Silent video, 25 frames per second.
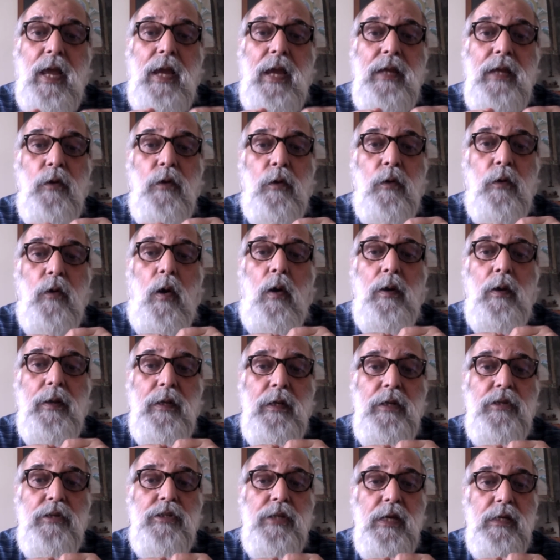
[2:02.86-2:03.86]
on all
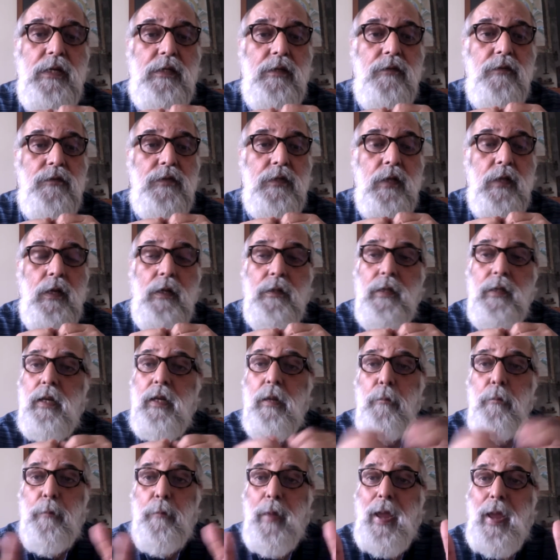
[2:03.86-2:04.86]
initiatives that
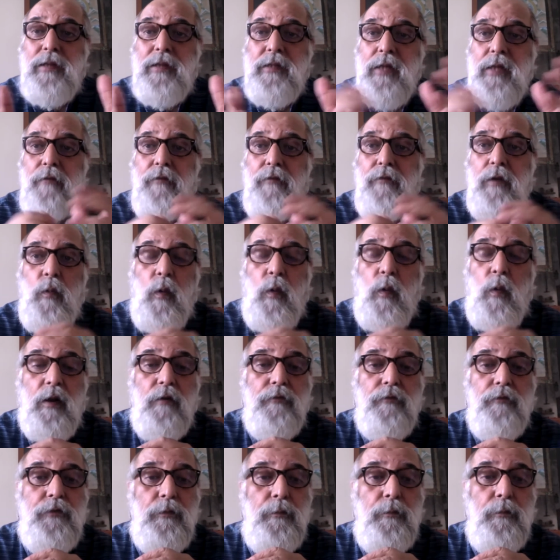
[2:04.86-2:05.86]
impact every one
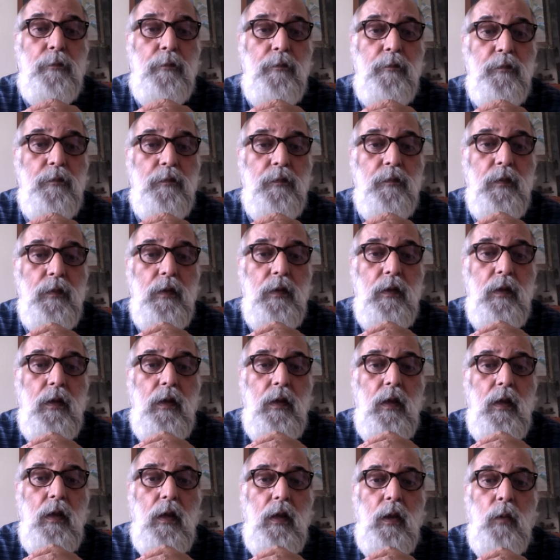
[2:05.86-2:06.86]
of them.
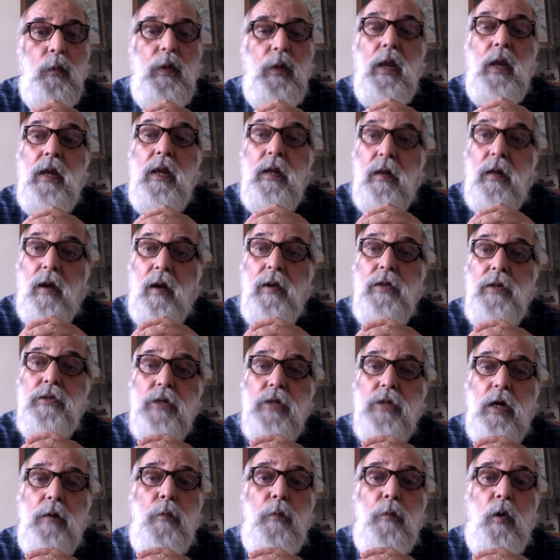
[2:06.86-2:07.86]
We encourage
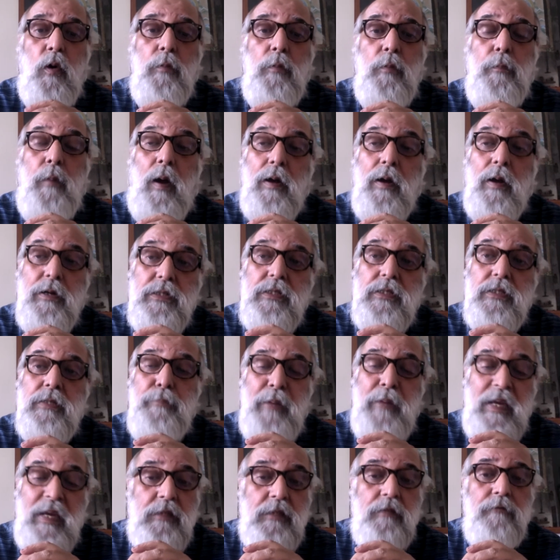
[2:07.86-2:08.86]
a more
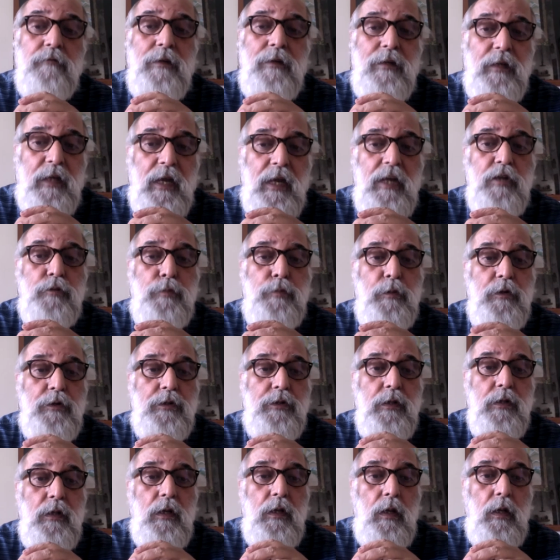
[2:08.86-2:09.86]
participative engagement
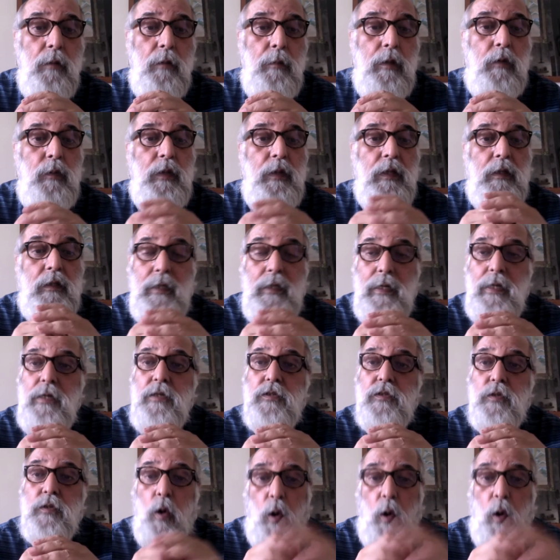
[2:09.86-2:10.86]
between
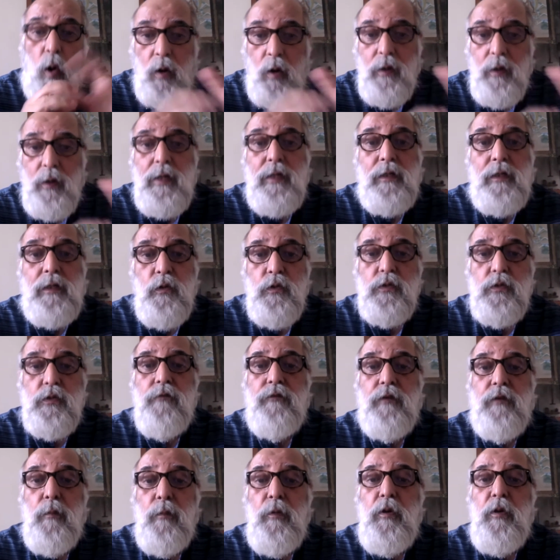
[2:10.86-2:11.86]
these
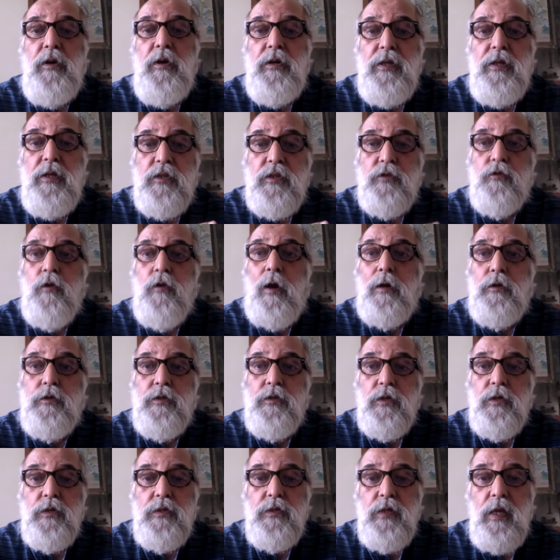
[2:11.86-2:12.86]
all-inclusive community
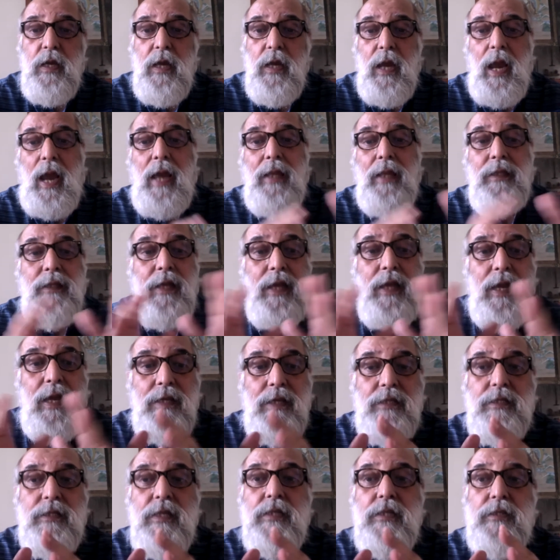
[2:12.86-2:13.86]
structures and the
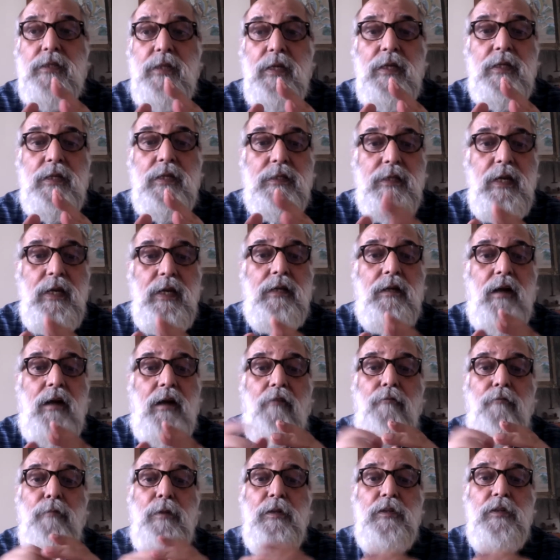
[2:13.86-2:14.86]
existing state
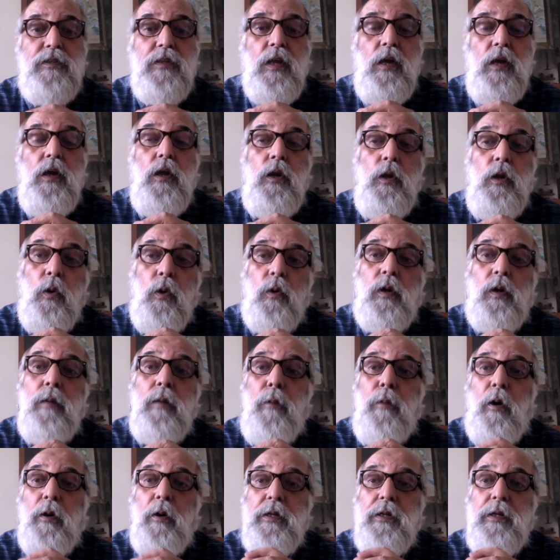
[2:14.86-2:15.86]
government's local
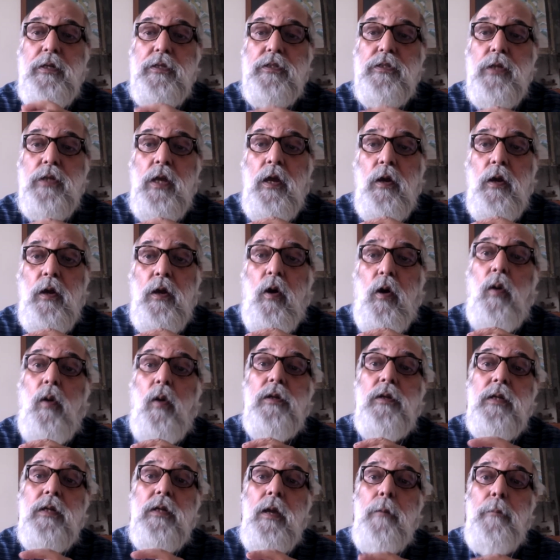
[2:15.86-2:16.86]
bodies
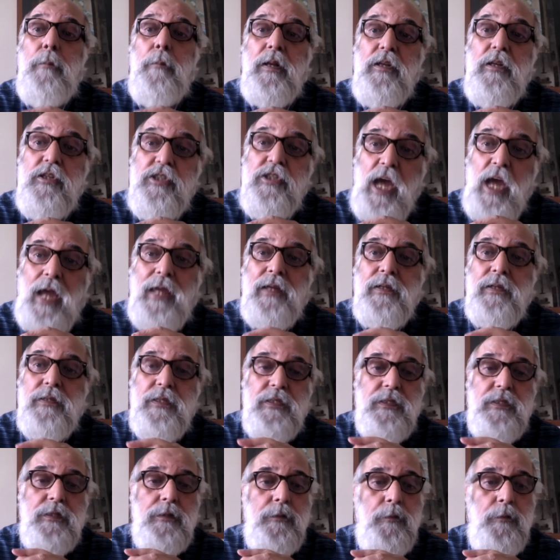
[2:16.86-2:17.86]
called panchayats.